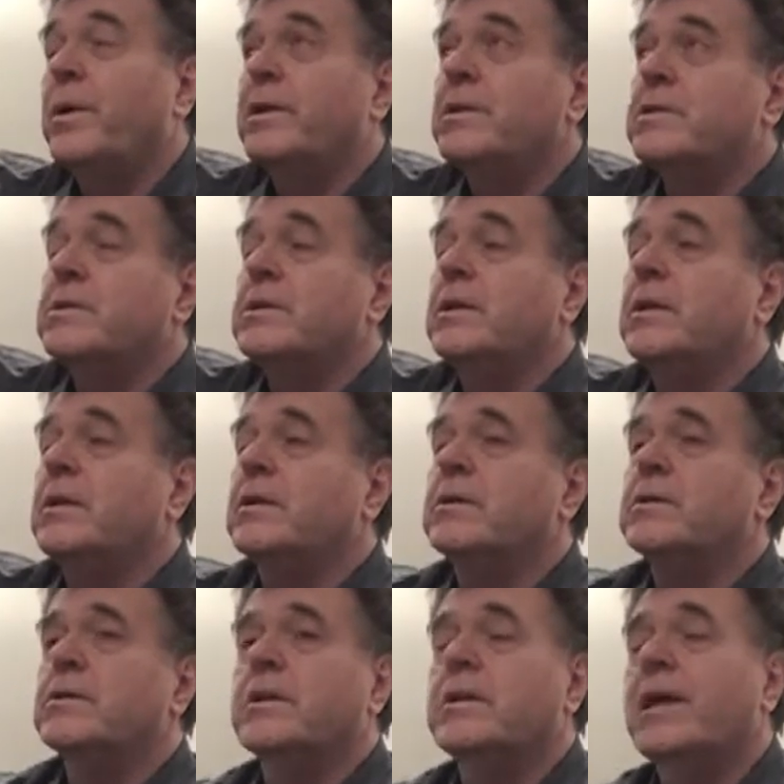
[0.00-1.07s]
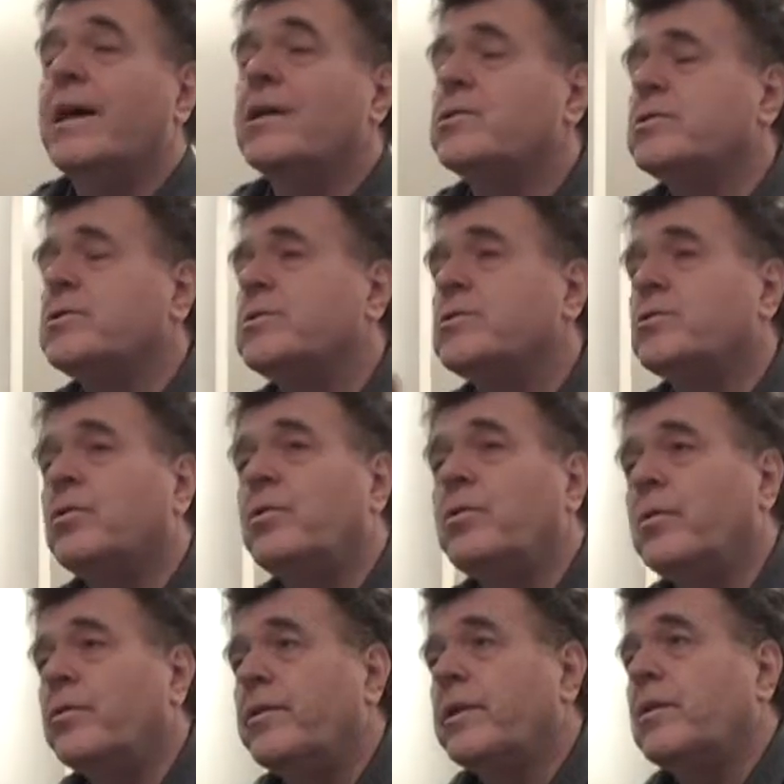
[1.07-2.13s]
paint ceilings, and that is
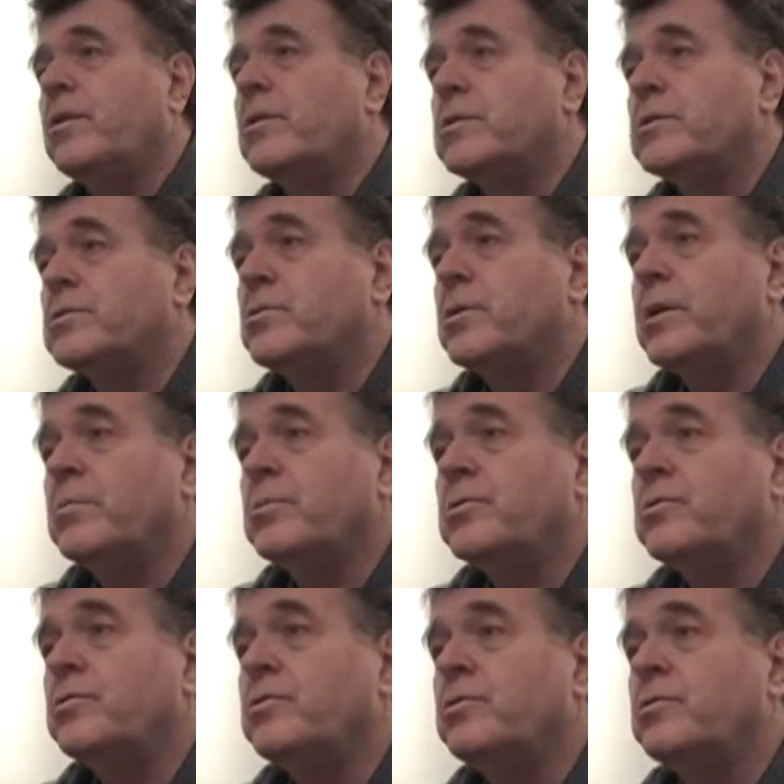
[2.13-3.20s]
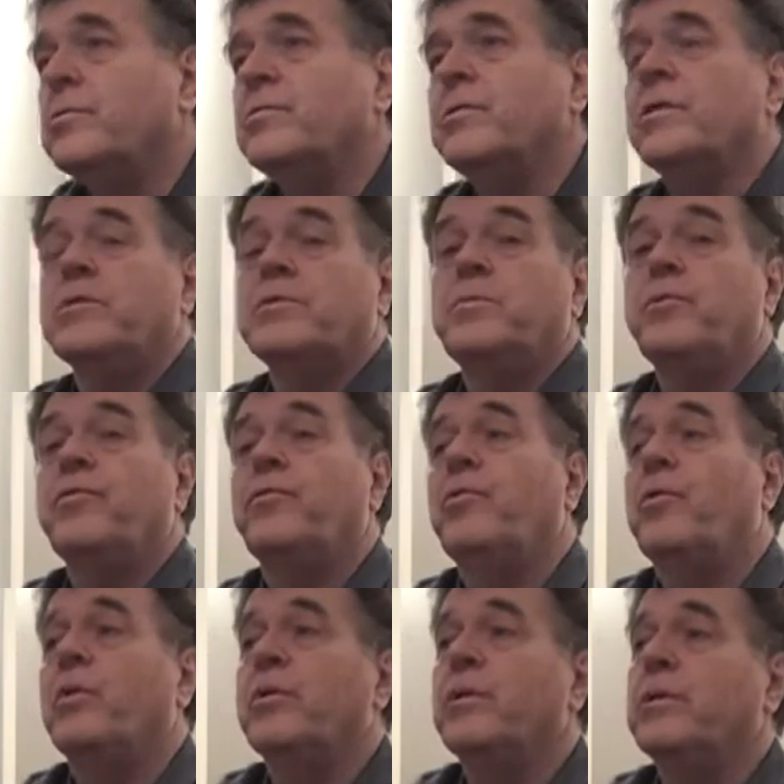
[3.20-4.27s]
all that artists were able to do. Whereas
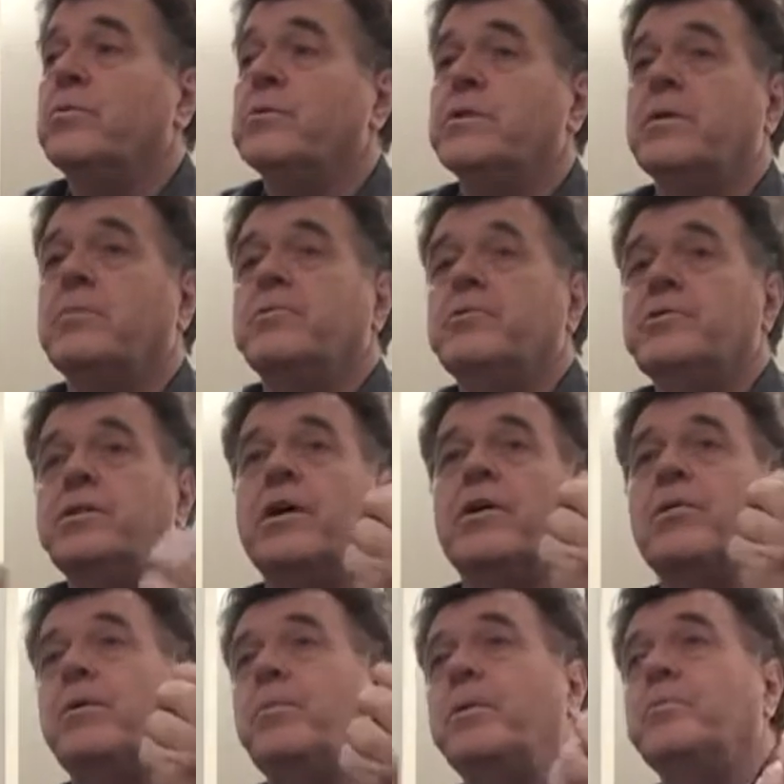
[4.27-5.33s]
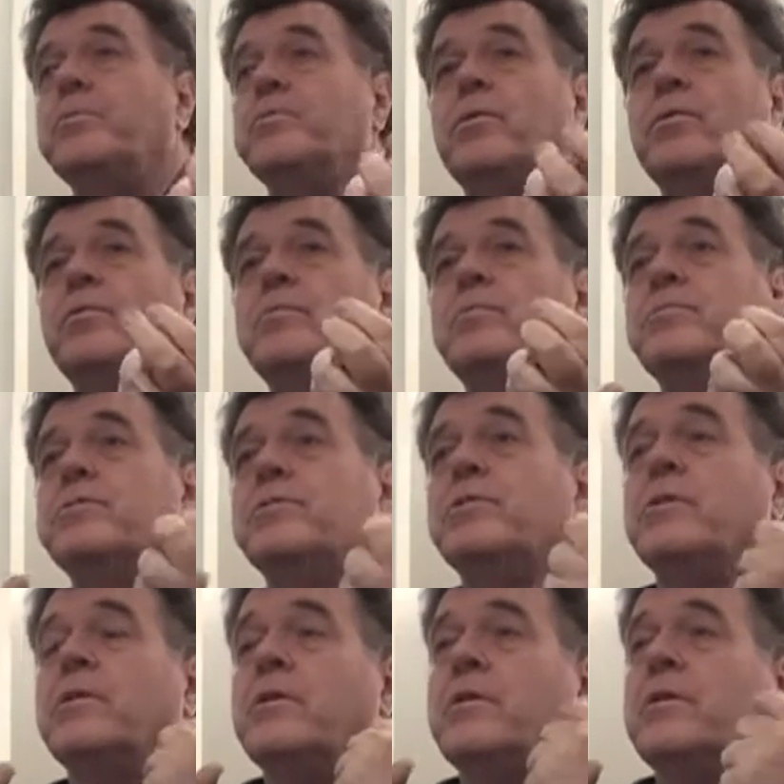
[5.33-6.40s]
before he was able to decorate people's homes
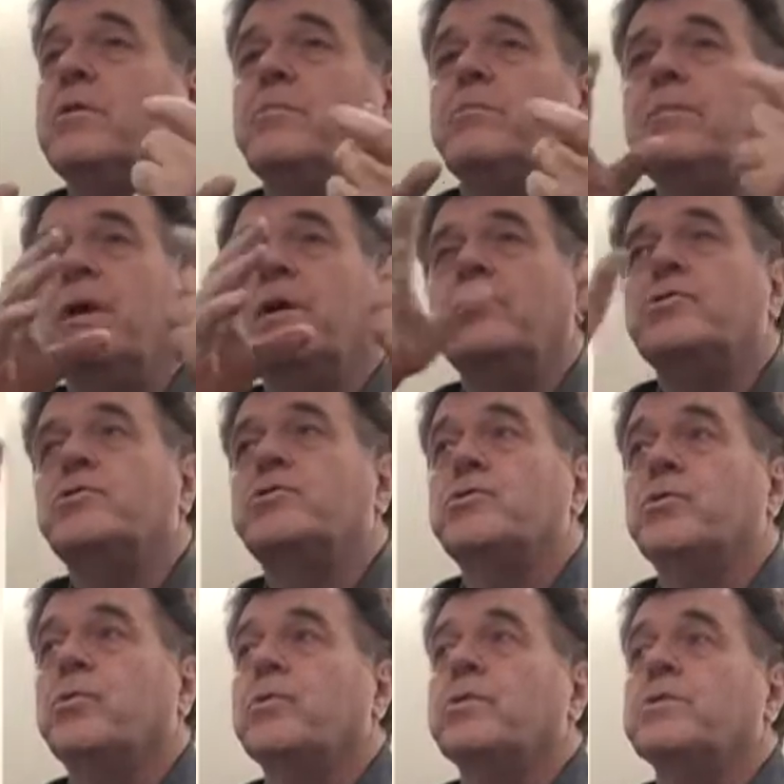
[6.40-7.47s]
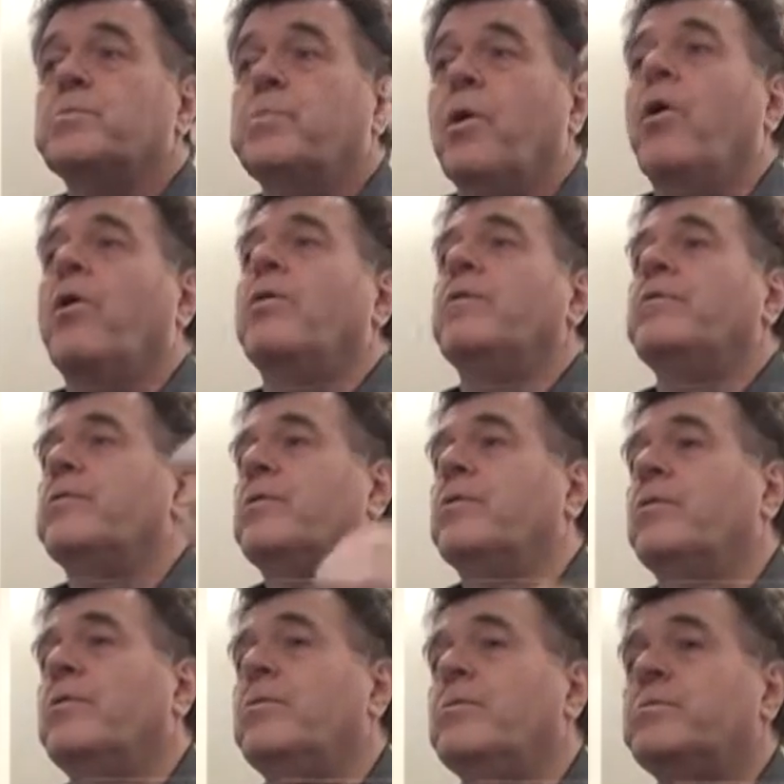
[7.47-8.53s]
and make the stories part of their
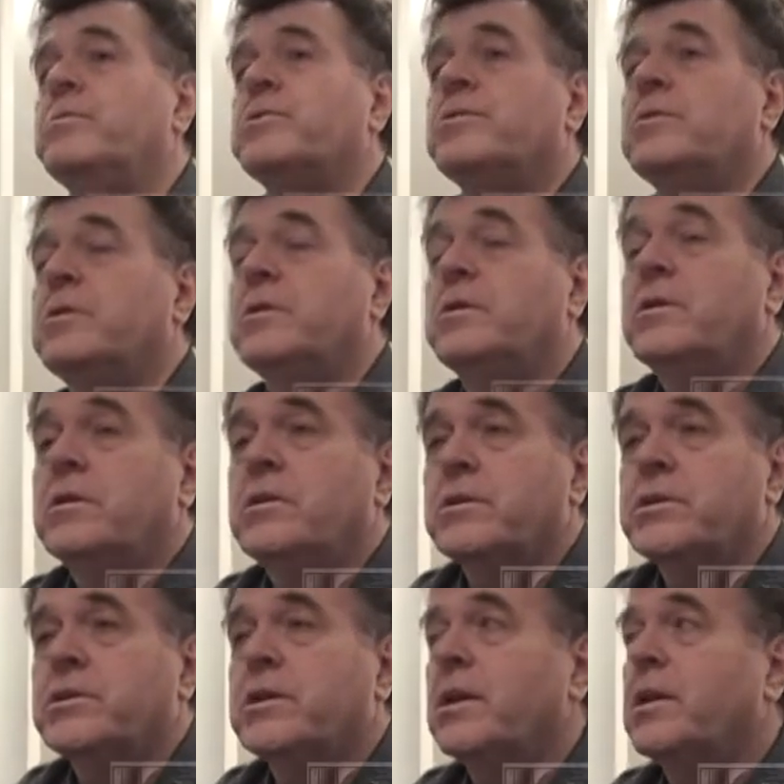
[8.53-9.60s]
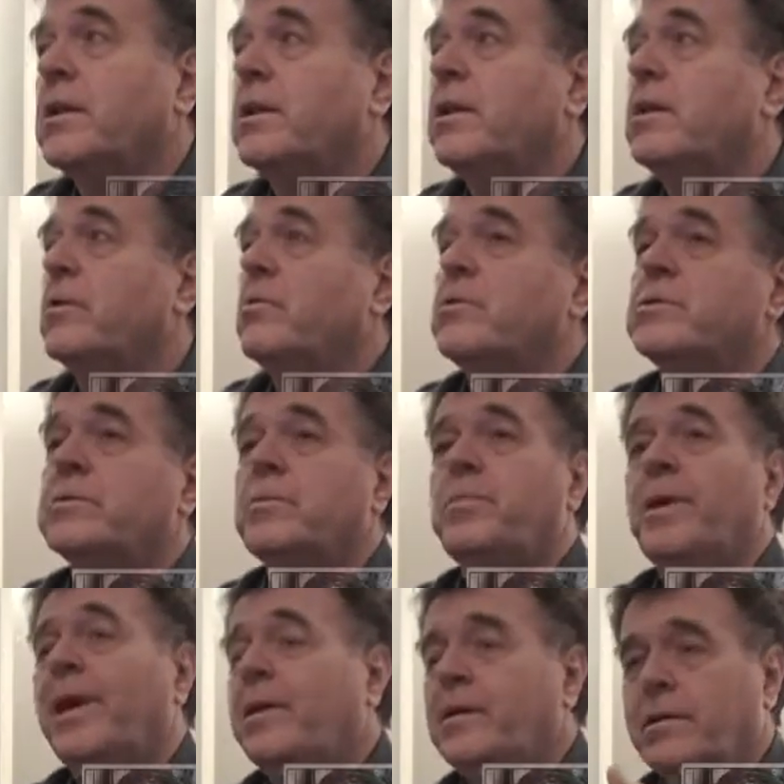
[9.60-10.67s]
homes, suddenly it was a
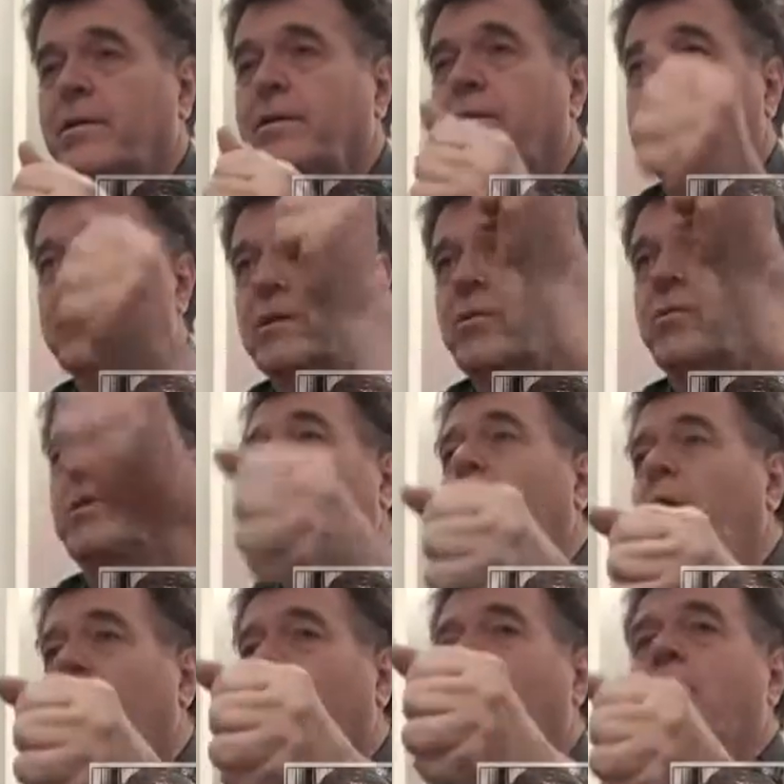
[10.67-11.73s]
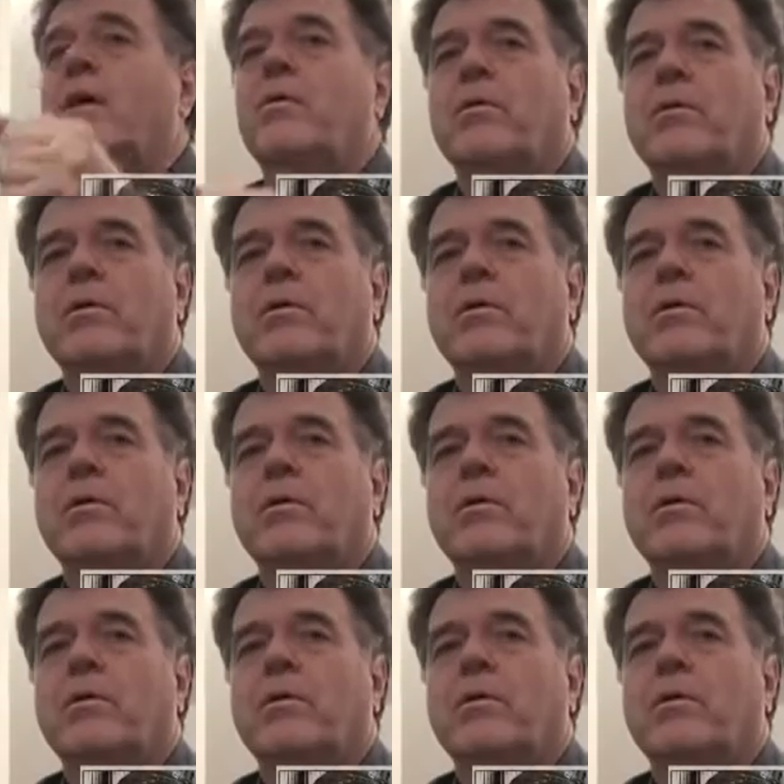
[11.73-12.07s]
painting that you would hang